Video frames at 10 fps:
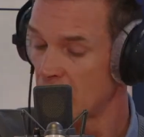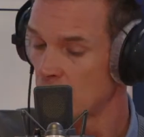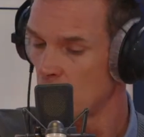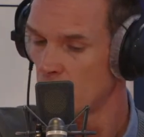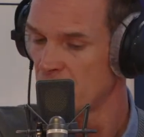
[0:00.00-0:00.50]

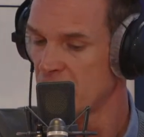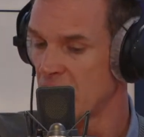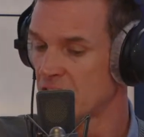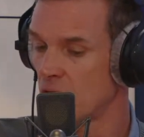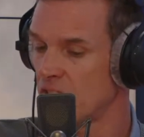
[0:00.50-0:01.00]
Goldman
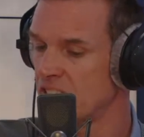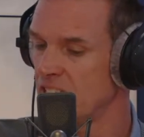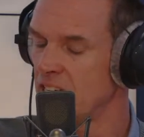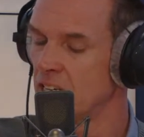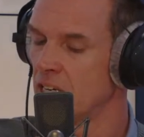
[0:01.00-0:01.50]
Sachs
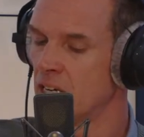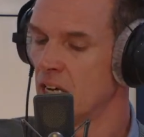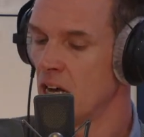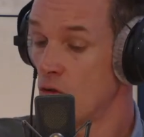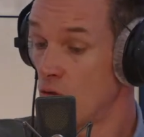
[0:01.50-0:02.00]
obviously
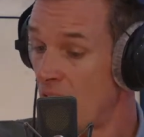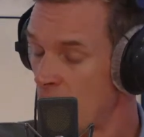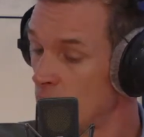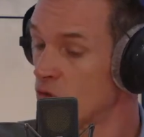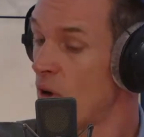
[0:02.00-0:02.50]

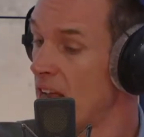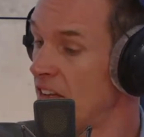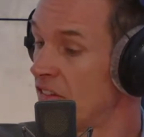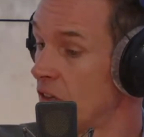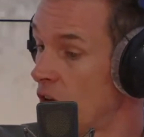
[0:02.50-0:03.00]
helped
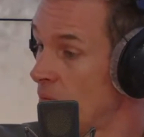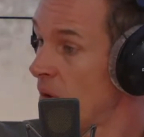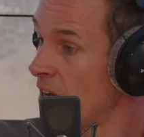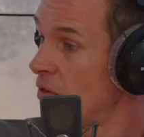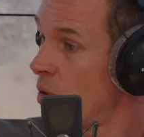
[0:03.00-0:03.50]
raise a lot of
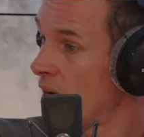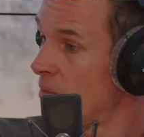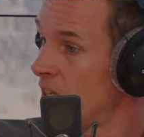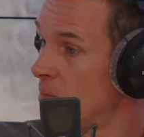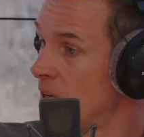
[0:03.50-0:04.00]
money for
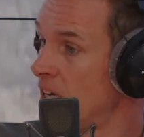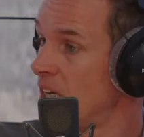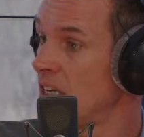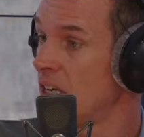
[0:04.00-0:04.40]
1MDB.